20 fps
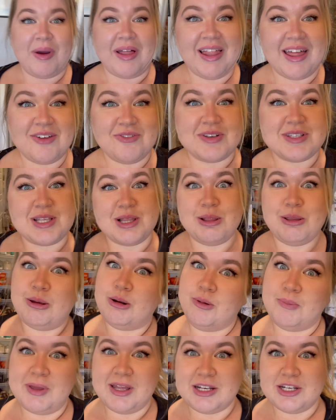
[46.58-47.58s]
life is a
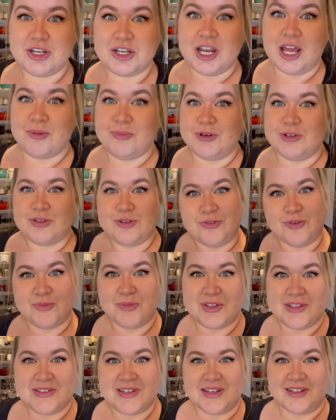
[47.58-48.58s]
little bit in shambles from the
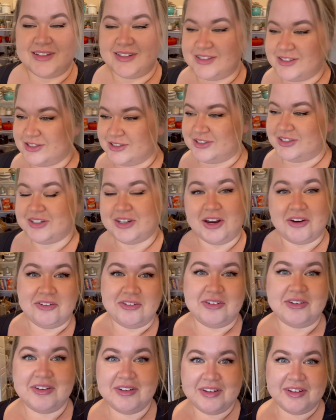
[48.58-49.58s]
ceiling to, you know,
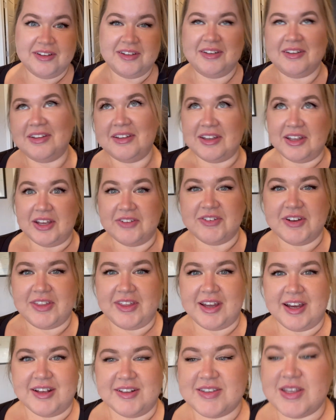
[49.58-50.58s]
everything
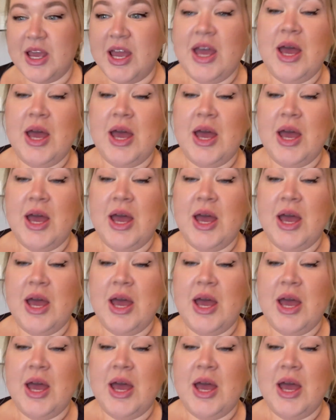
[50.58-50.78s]
else.